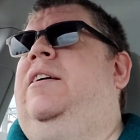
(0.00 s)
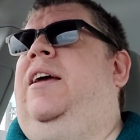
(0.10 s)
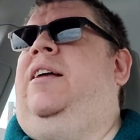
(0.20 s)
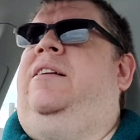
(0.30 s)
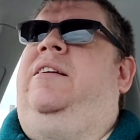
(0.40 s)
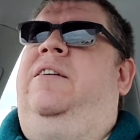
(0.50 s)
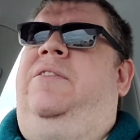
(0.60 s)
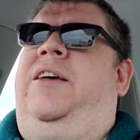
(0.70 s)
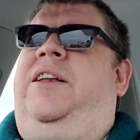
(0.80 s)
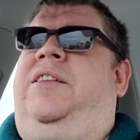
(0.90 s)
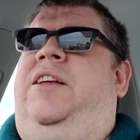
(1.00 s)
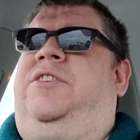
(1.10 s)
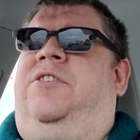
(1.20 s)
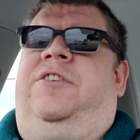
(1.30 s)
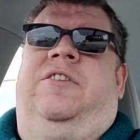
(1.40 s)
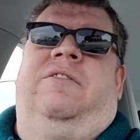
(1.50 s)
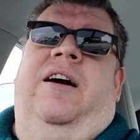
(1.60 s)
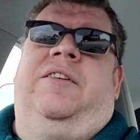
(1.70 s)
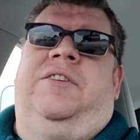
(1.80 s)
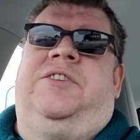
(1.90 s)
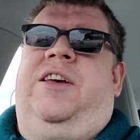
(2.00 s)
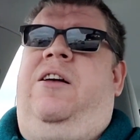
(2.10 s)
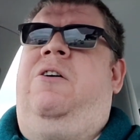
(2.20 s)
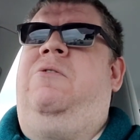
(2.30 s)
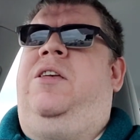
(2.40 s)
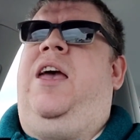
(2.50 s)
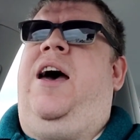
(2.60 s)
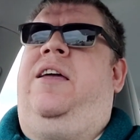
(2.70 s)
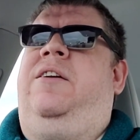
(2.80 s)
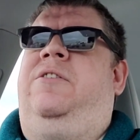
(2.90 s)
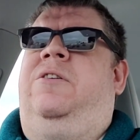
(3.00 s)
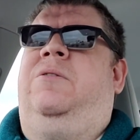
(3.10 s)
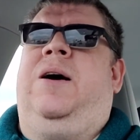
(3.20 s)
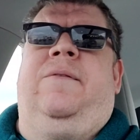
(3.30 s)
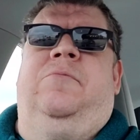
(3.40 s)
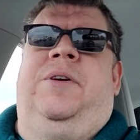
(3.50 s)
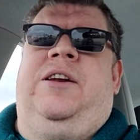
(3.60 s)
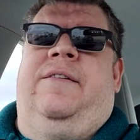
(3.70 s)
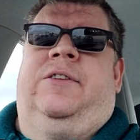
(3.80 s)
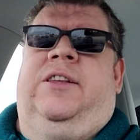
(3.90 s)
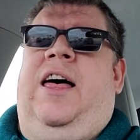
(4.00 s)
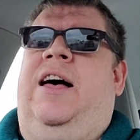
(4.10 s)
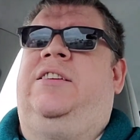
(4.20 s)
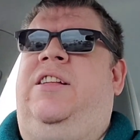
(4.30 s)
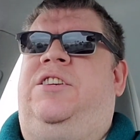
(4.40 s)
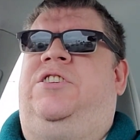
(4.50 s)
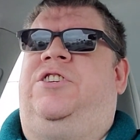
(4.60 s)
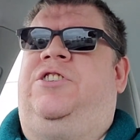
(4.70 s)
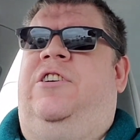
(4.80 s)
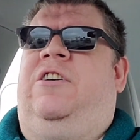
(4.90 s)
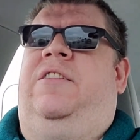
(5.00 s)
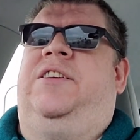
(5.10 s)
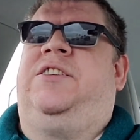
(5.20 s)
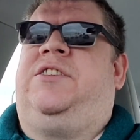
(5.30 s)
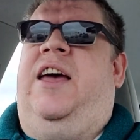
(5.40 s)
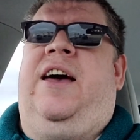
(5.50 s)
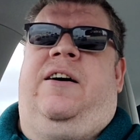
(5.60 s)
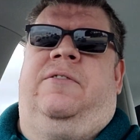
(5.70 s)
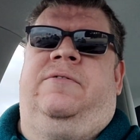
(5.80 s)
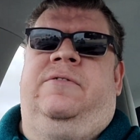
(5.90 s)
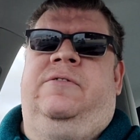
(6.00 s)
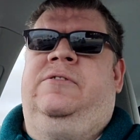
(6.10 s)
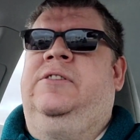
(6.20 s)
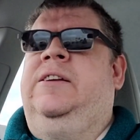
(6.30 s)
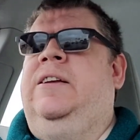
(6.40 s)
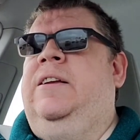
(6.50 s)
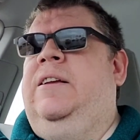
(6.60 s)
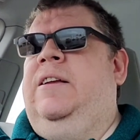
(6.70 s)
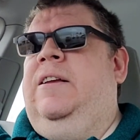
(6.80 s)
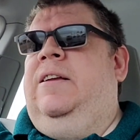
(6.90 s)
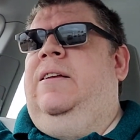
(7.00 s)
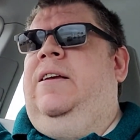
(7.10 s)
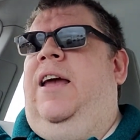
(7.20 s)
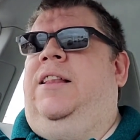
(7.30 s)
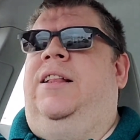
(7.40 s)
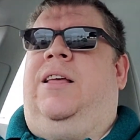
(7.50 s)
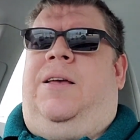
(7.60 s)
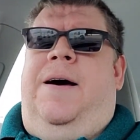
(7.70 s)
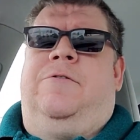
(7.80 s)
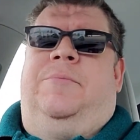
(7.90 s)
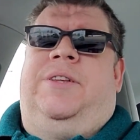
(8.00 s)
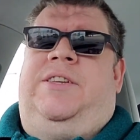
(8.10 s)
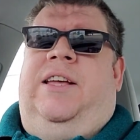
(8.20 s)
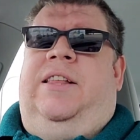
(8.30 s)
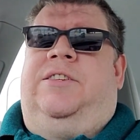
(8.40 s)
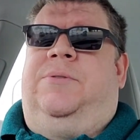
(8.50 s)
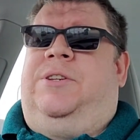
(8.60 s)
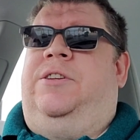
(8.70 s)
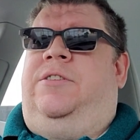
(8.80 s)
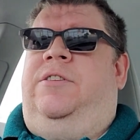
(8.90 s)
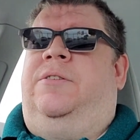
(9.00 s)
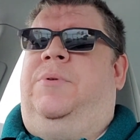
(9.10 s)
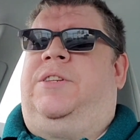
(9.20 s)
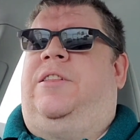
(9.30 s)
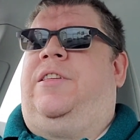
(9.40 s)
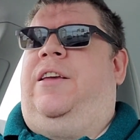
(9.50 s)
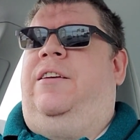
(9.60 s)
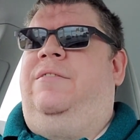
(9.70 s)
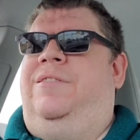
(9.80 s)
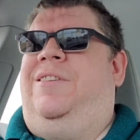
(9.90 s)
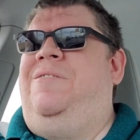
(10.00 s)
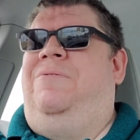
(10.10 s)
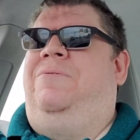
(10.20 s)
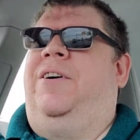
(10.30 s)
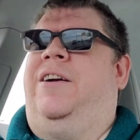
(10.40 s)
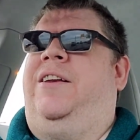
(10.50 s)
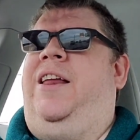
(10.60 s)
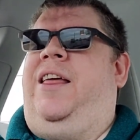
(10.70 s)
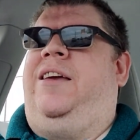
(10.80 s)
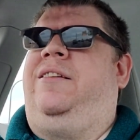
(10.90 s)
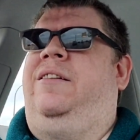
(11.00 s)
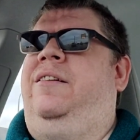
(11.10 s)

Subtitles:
And, they turned it around and said, government never lies. Let's just shut all this down and let the government tell us what to think. Like, you fucking idiot.